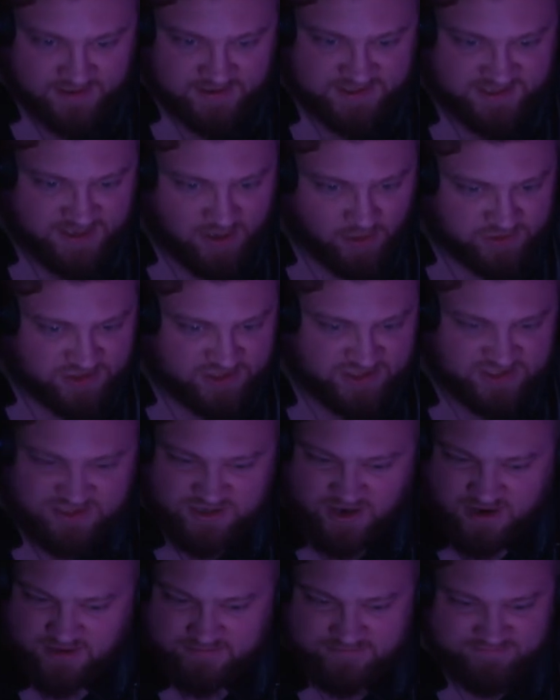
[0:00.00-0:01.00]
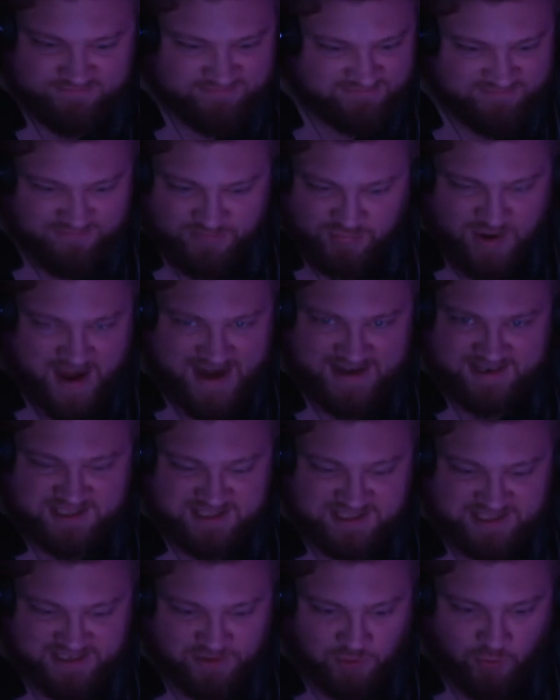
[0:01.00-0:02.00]
So just start
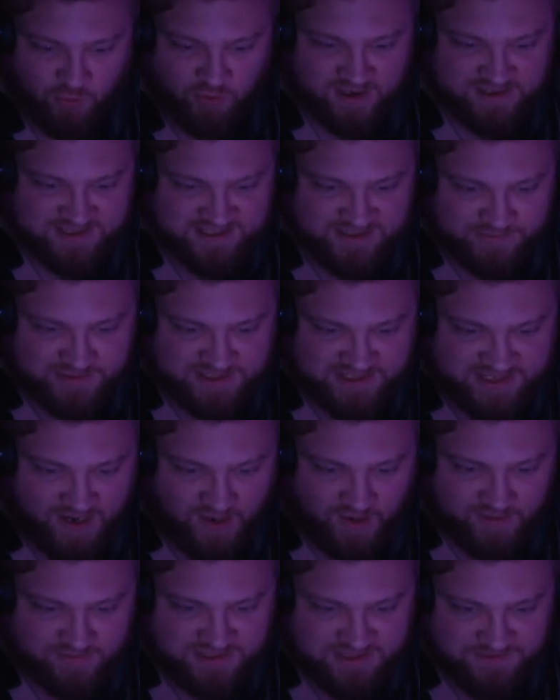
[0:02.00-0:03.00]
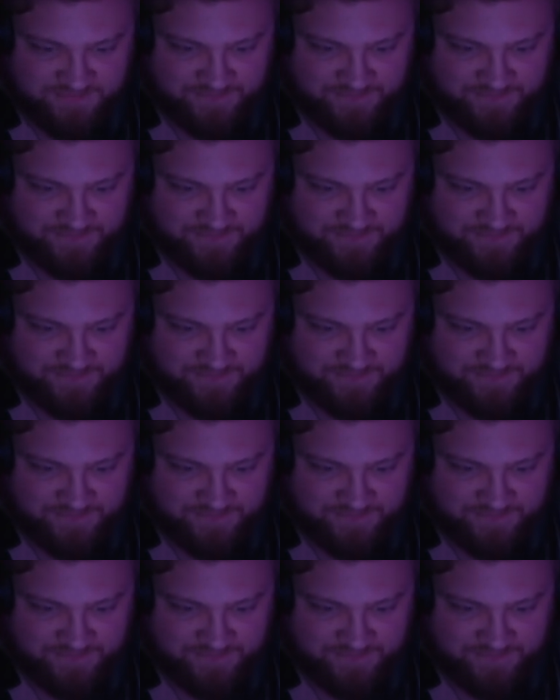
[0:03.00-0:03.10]
practicing the words themselves,